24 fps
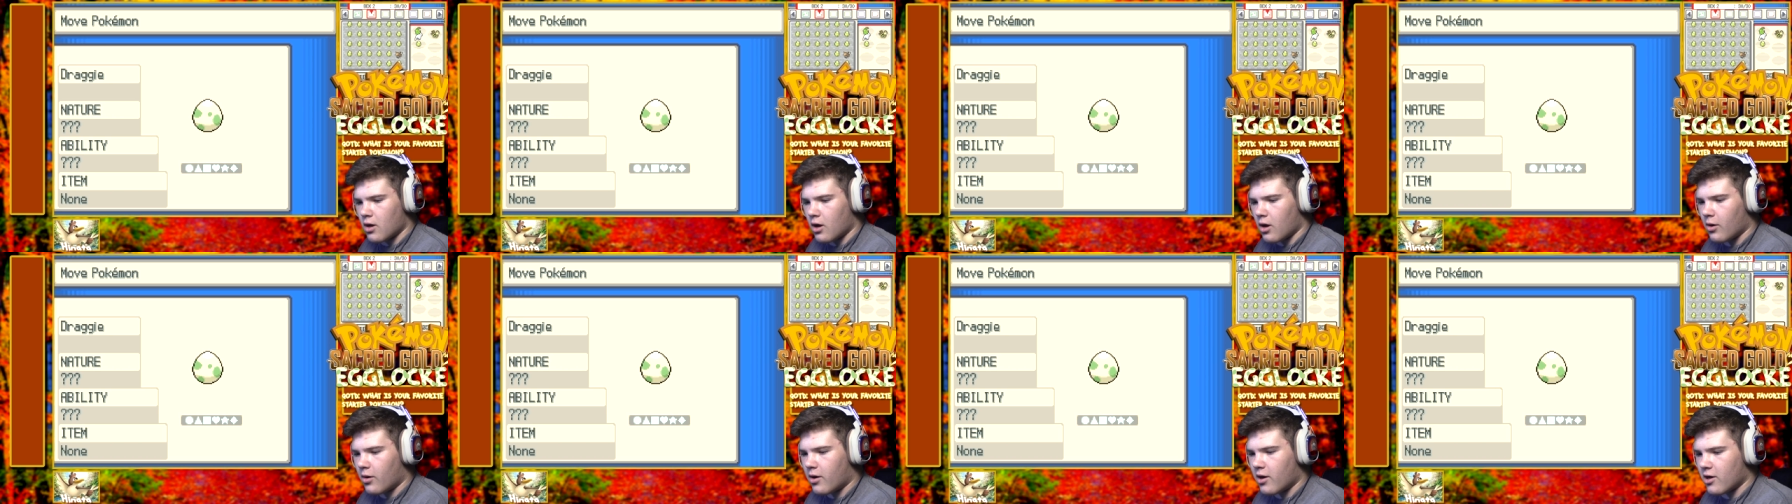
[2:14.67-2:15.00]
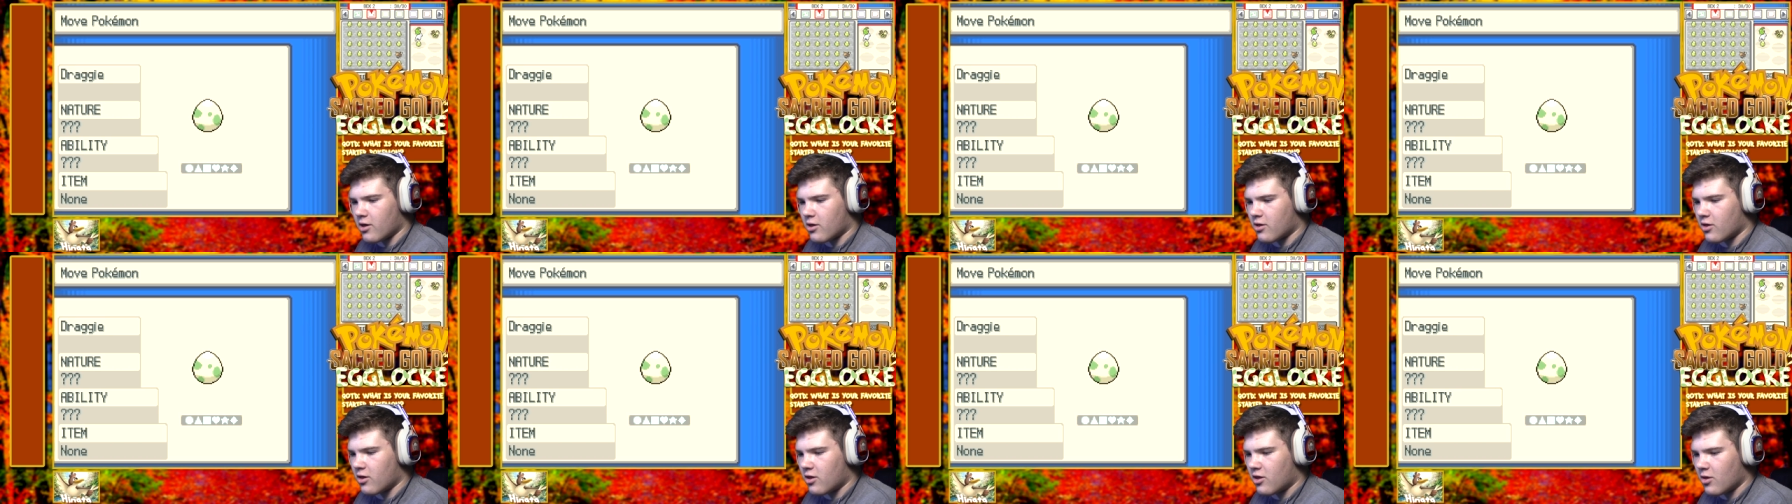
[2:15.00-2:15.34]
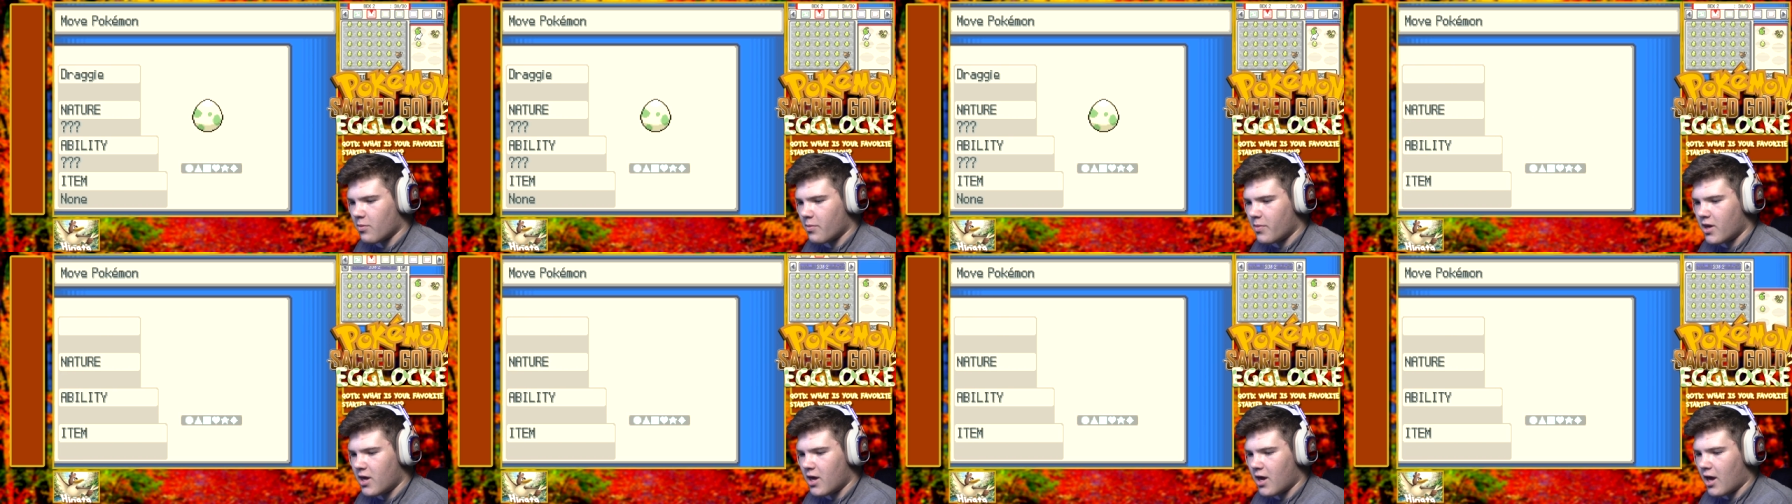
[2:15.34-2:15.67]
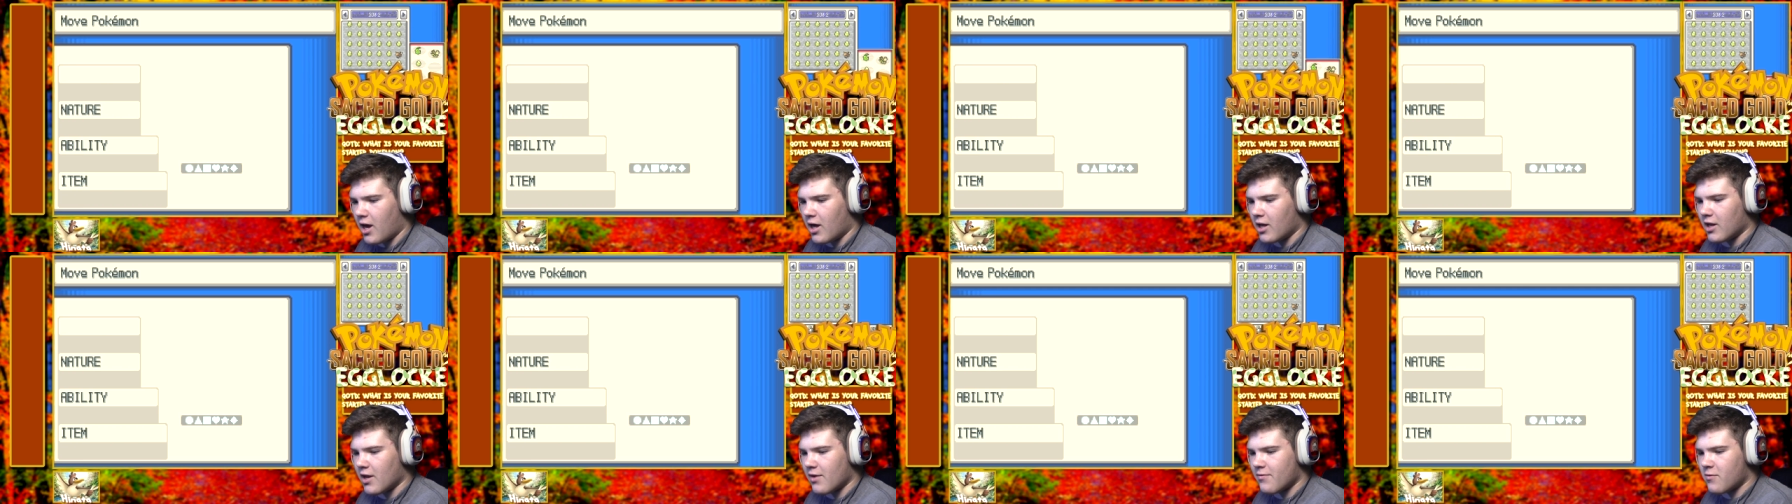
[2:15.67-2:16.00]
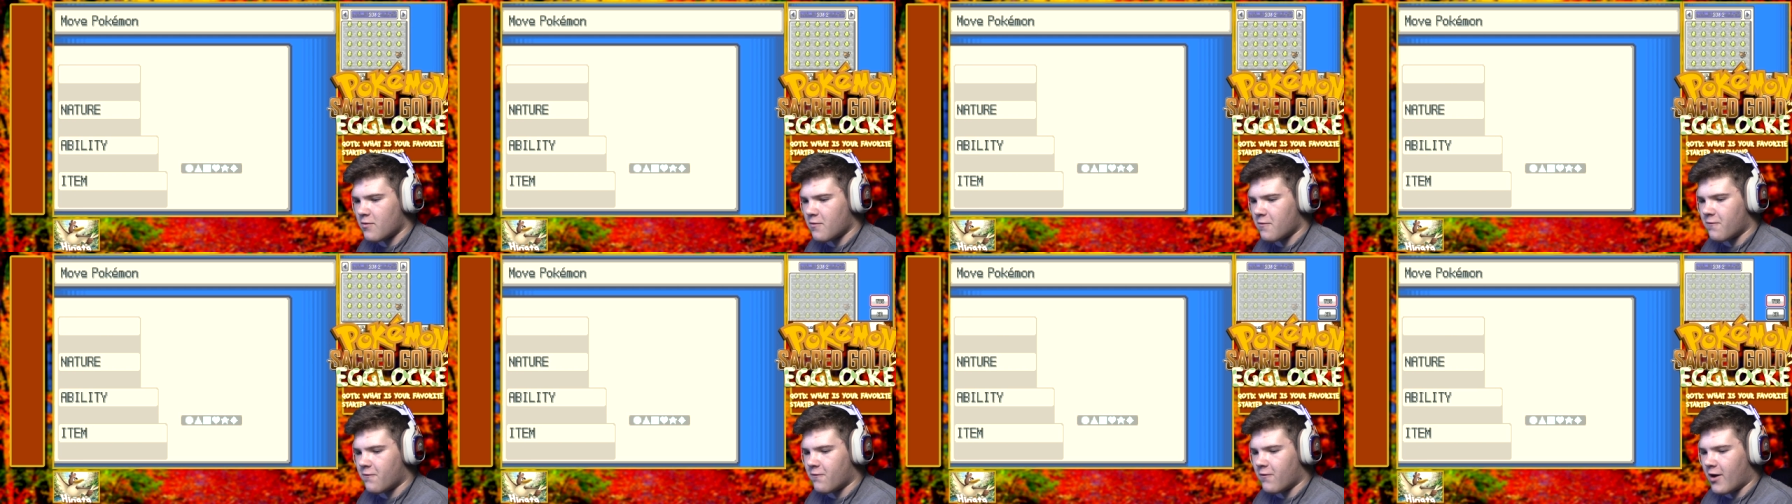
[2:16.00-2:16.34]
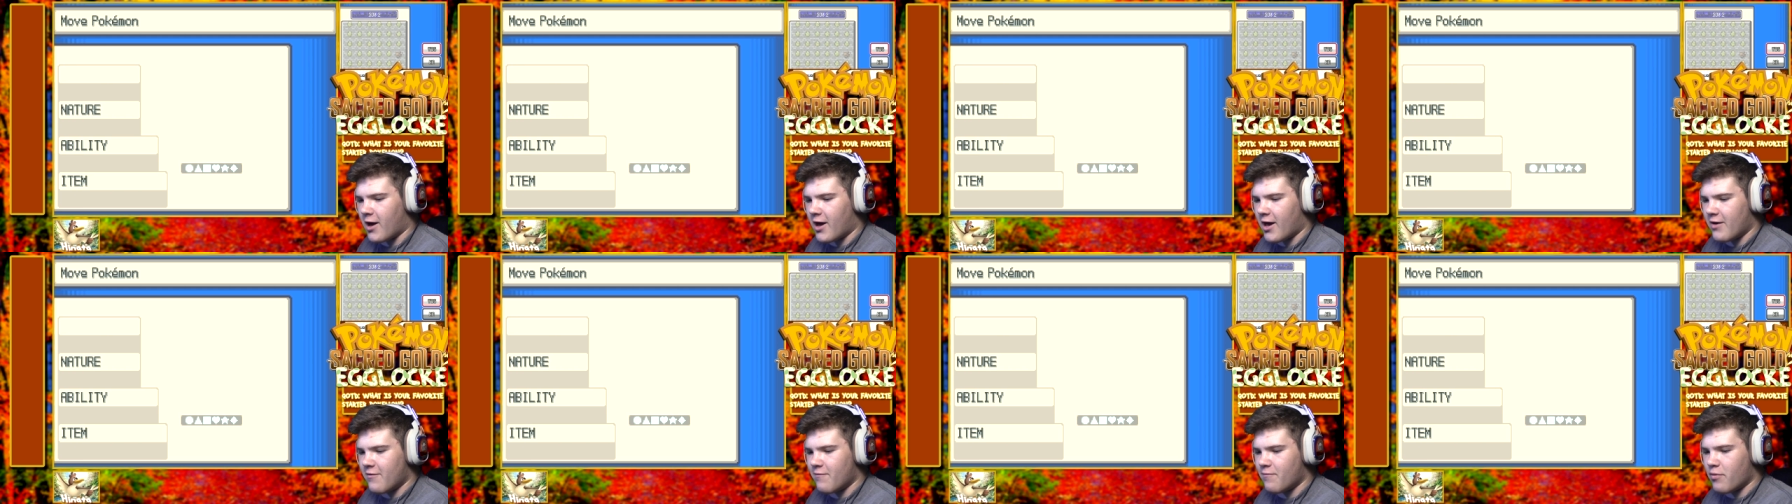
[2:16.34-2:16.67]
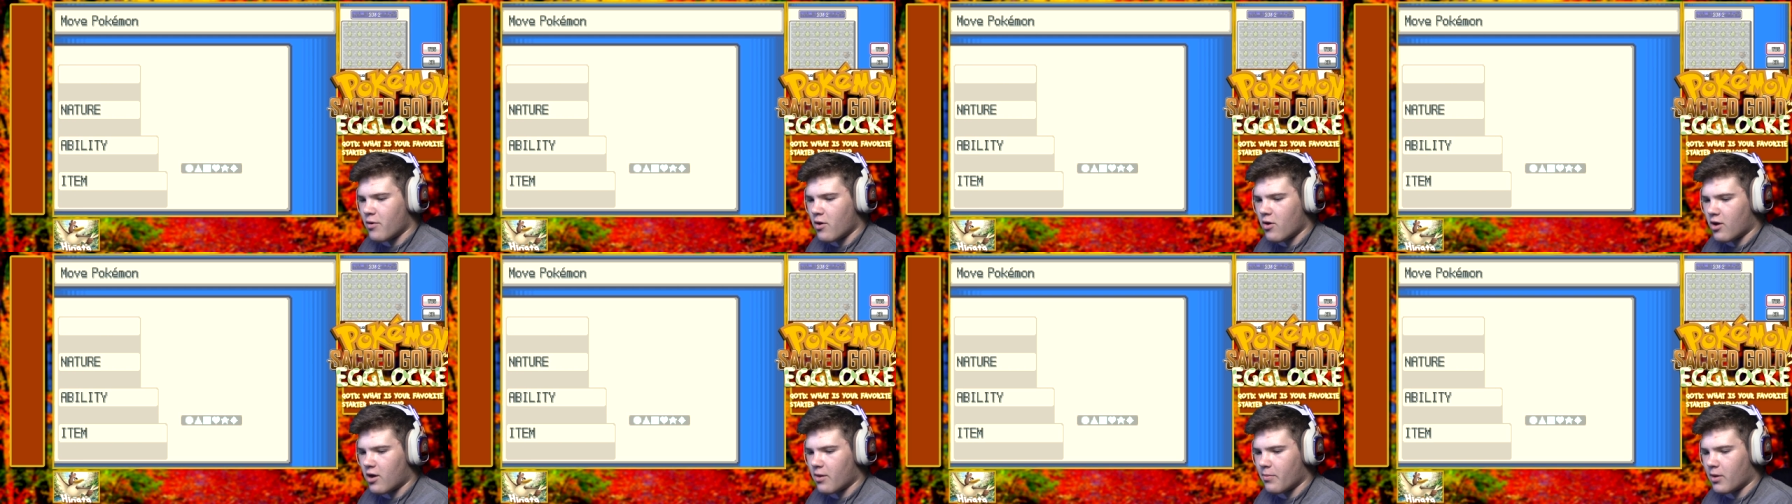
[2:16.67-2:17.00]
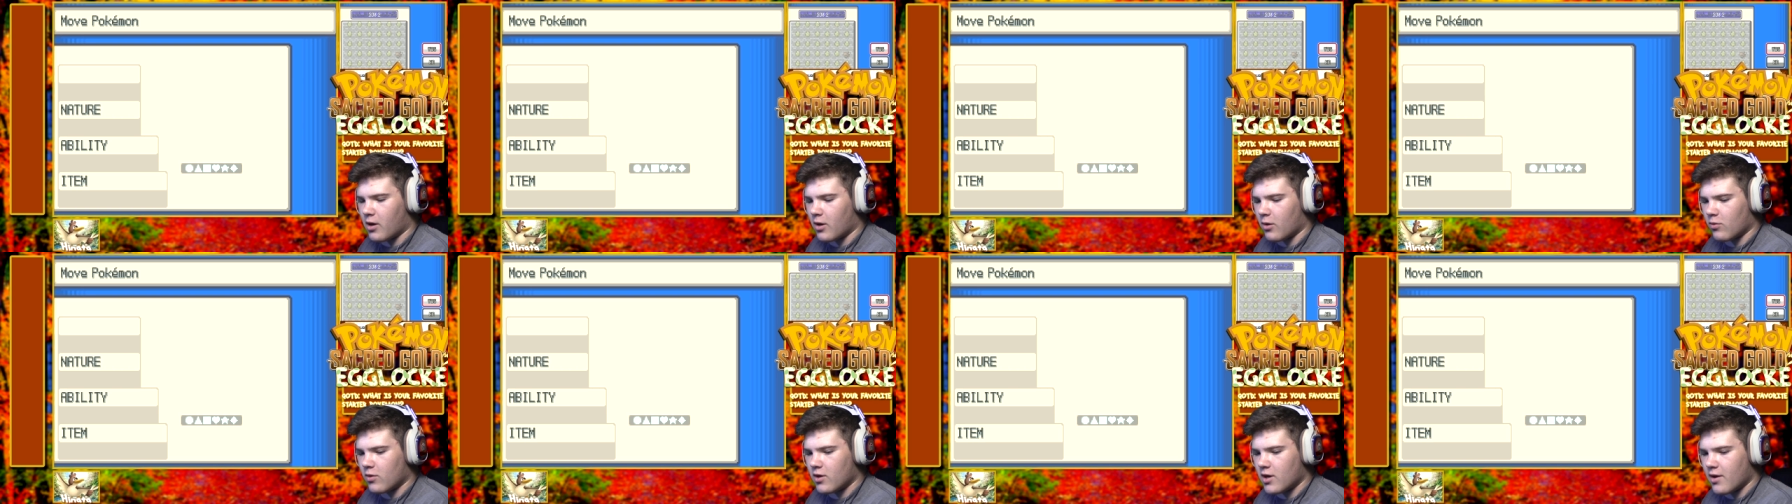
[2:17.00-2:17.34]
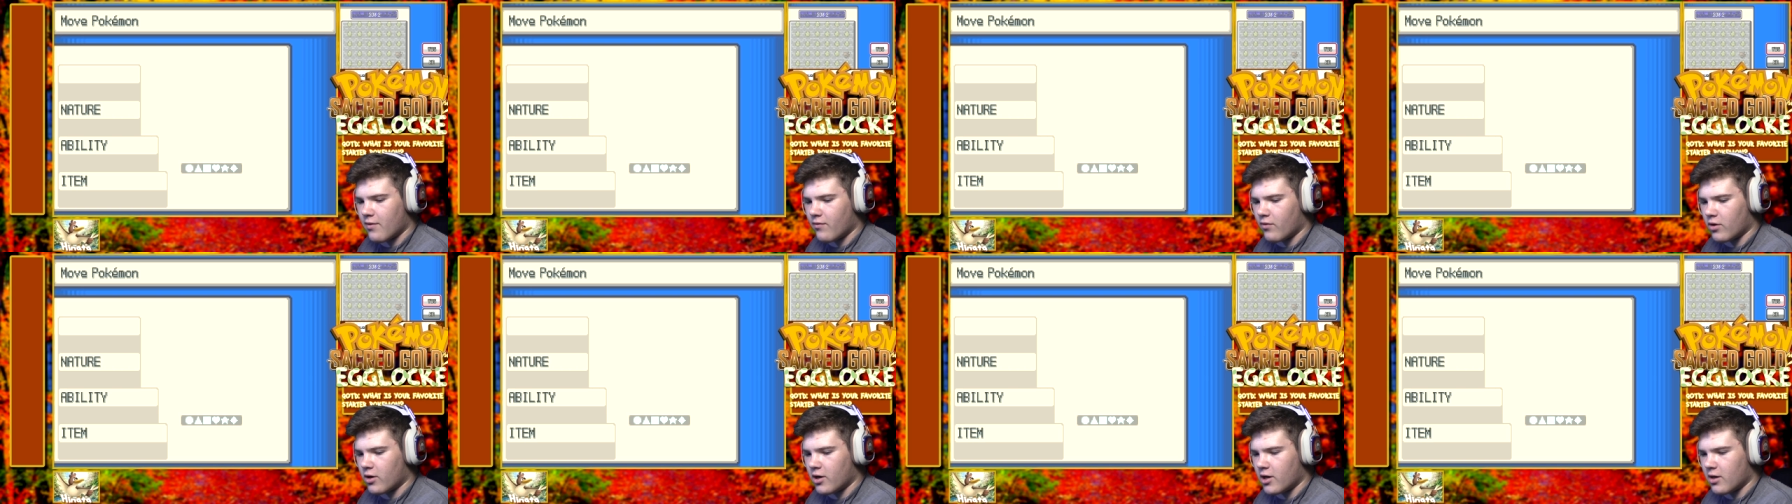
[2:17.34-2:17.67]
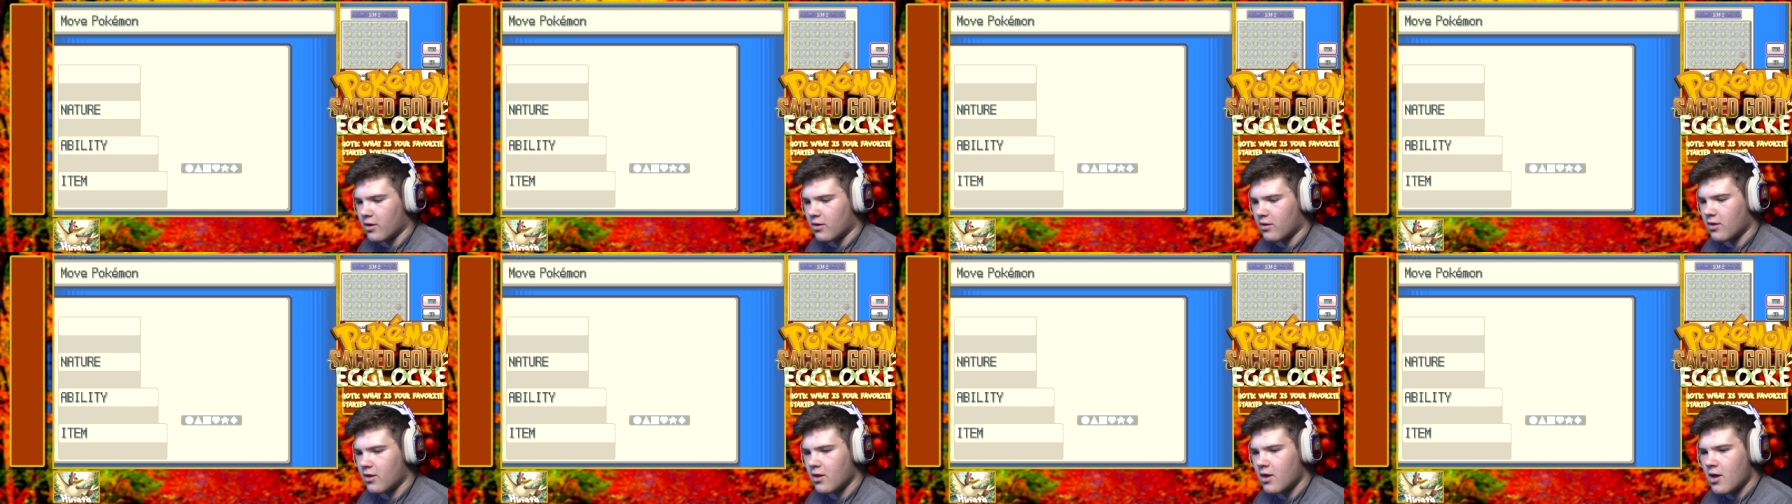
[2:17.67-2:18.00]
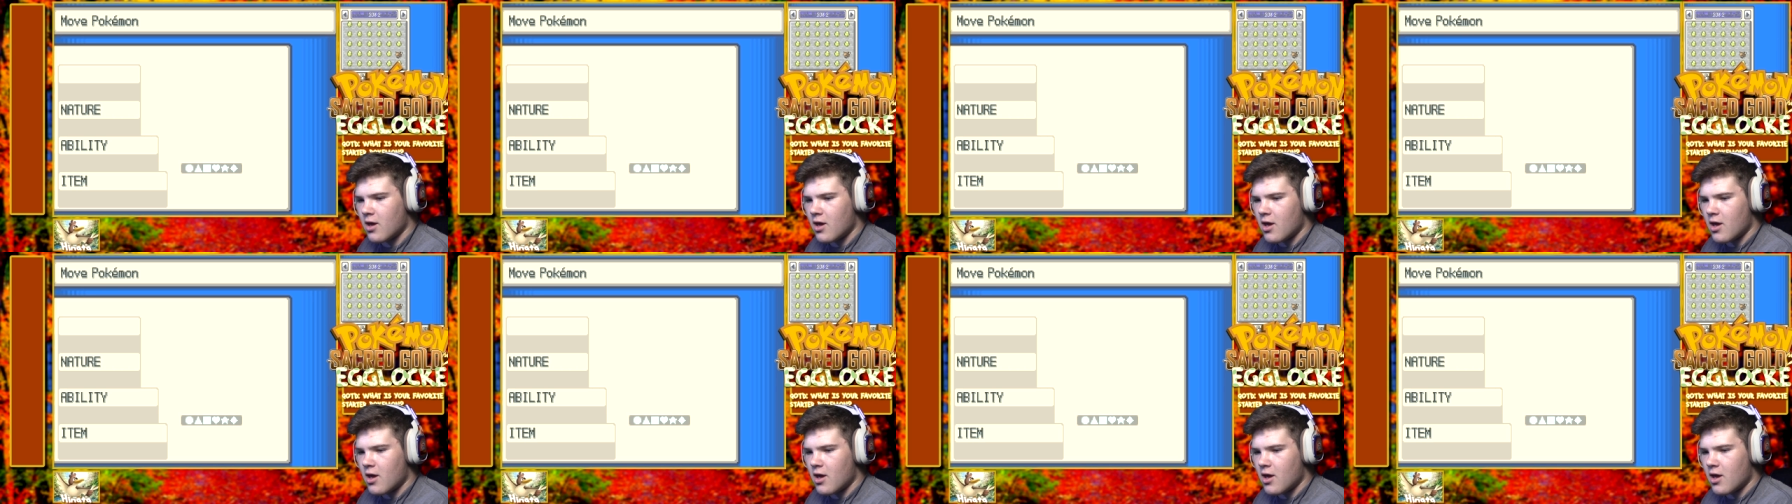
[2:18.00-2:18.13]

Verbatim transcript: Okay, so this will be a level 5 Pokemon, whatever it is.